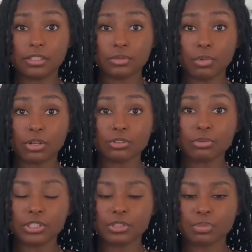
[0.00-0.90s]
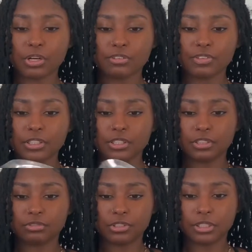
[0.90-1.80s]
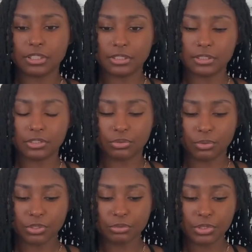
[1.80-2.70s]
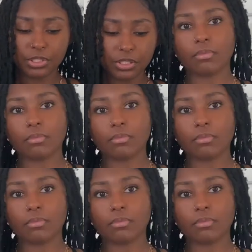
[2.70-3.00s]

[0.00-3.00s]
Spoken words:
smaller one is perfect and it's really easy to work with.